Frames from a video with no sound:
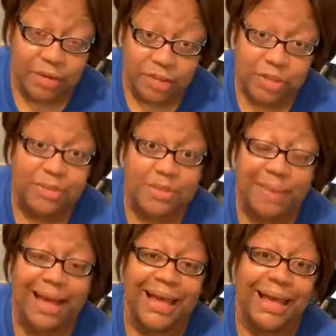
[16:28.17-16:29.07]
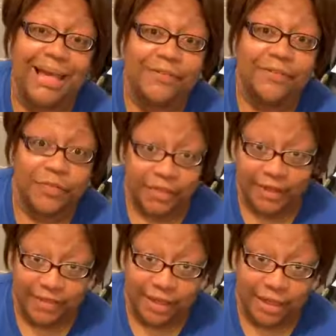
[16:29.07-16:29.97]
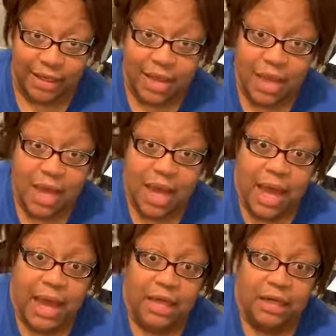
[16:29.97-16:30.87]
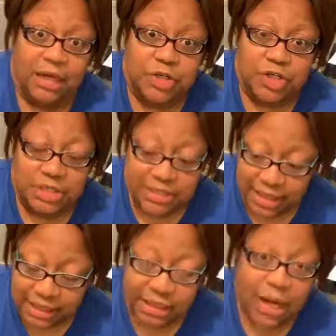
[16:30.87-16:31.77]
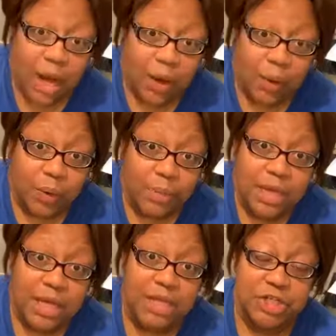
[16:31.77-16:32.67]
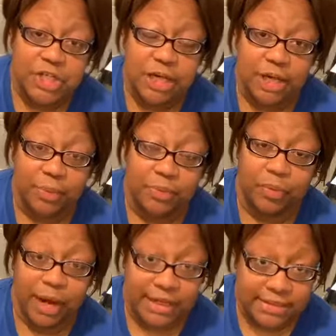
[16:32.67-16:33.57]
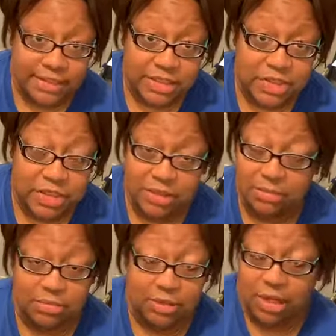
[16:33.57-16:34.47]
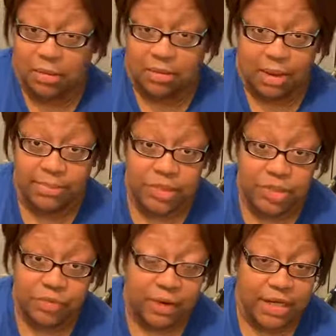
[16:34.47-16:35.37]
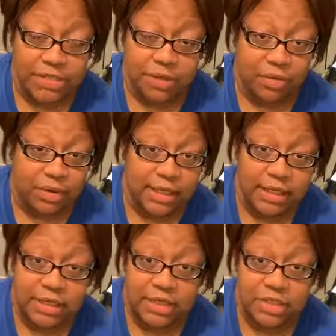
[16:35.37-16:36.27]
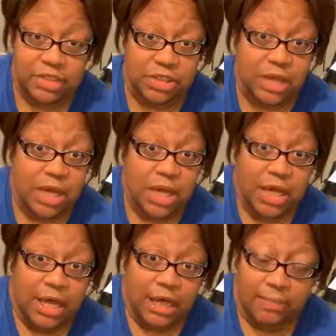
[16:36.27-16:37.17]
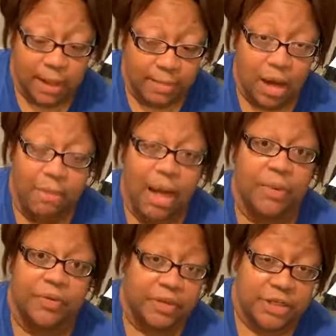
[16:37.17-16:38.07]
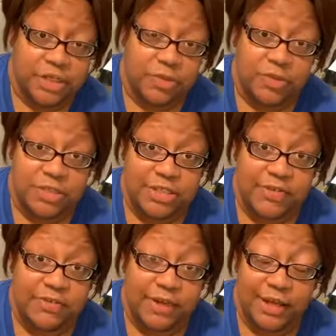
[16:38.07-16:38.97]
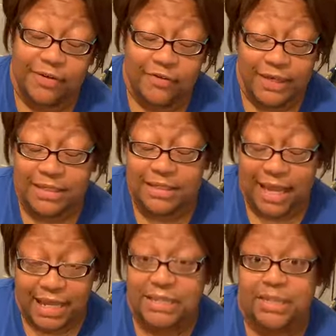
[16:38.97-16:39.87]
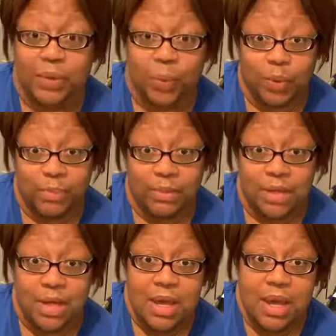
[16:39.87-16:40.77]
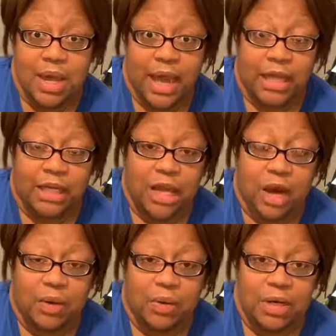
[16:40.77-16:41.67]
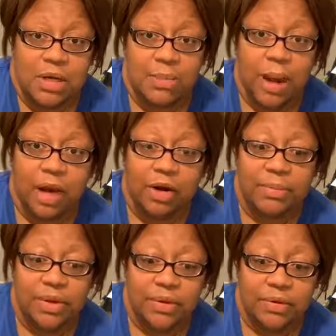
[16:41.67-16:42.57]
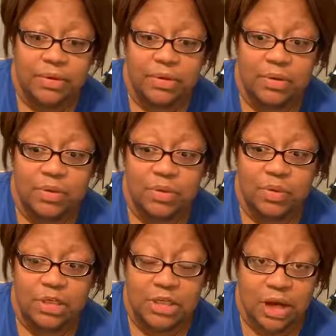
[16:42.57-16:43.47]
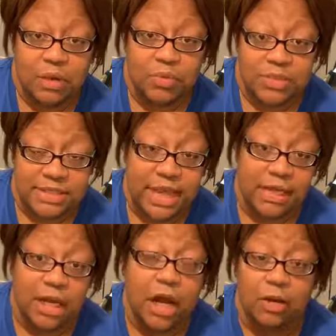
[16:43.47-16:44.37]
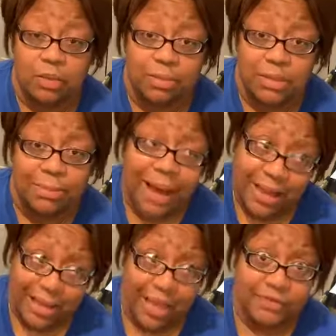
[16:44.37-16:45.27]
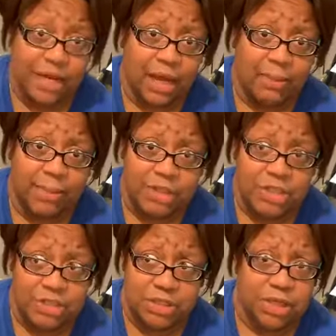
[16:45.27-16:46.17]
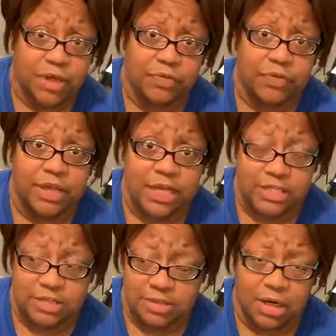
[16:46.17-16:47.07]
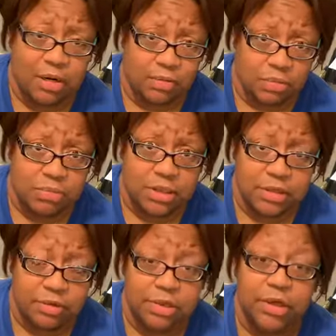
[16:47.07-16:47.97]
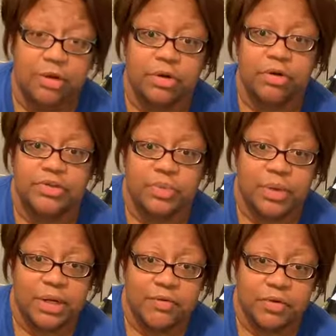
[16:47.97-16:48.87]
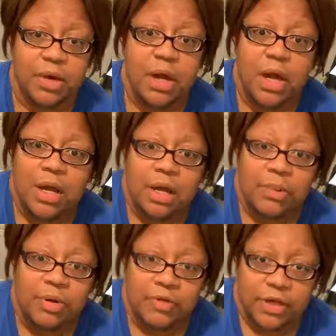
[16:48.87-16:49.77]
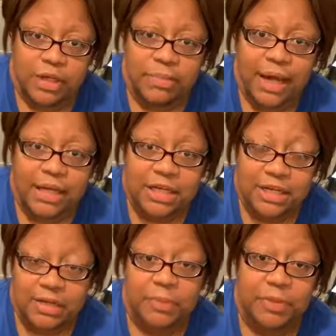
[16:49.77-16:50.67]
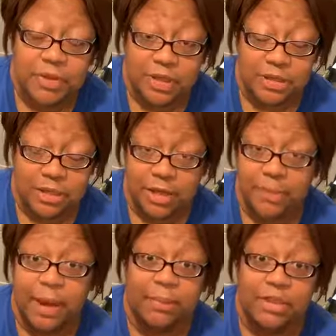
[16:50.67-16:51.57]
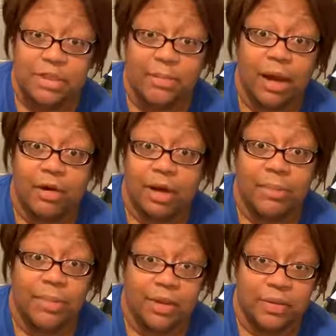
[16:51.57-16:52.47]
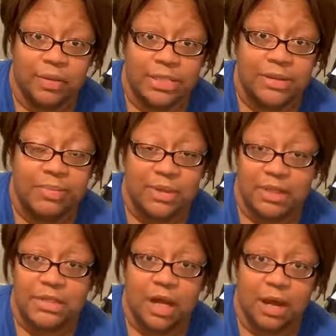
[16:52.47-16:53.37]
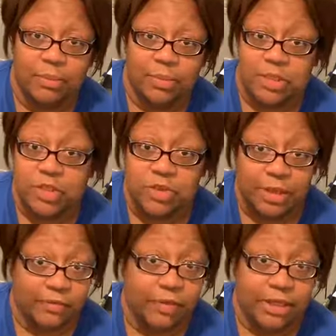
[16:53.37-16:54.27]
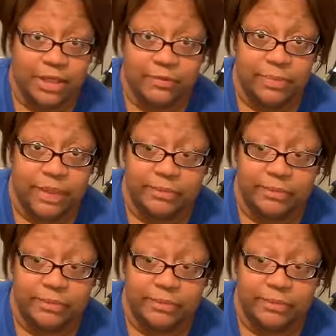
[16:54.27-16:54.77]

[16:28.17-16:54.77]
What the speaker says: She was my everything. And, you know, she stayed at home and she helped raise us. She, you know, I mean, she raised her kids. She helped my mom out with us. She was just a fantastic woman. And, you know, my grandmother, you know, stayed at home in my lifetime. I mean, she done other things, you know, in her younger years or whatever. But for anybody to compare me to my grandmother is the biggest compliment you'll ever give me.